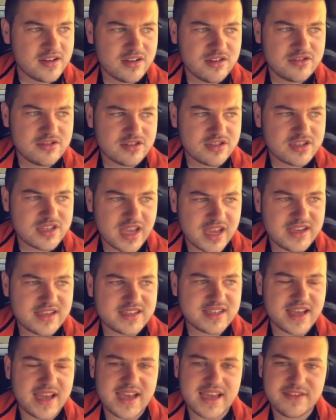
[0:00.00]
just stay
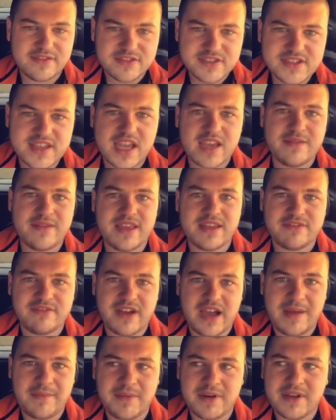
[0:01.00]
safe, stay with your
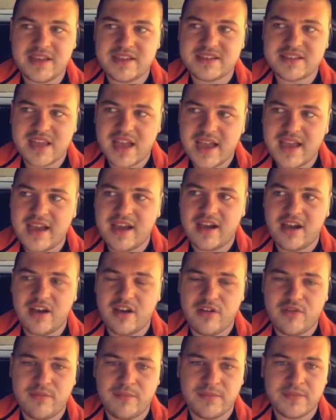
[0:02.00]
family, stay at
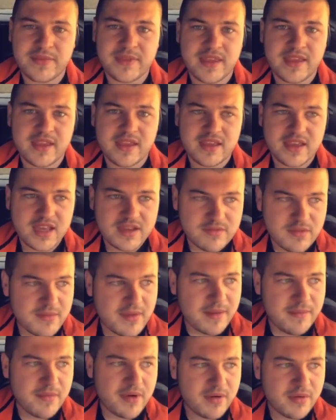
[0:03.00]
home, and
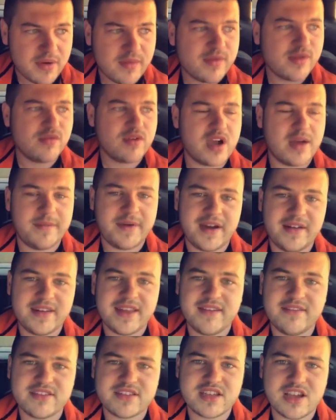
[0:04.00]
remember, we will come out
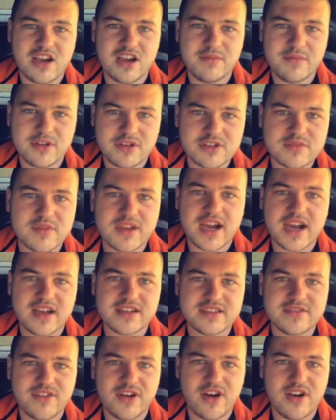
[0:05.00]
the other side because we are
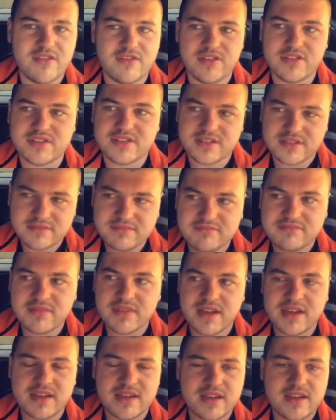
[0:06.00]
survivors.
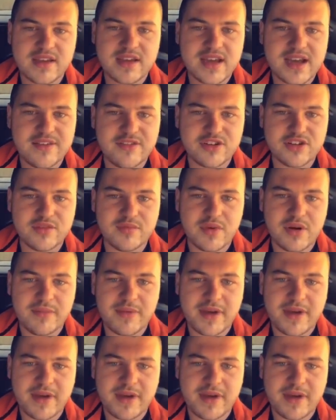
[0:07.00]
Have a good one,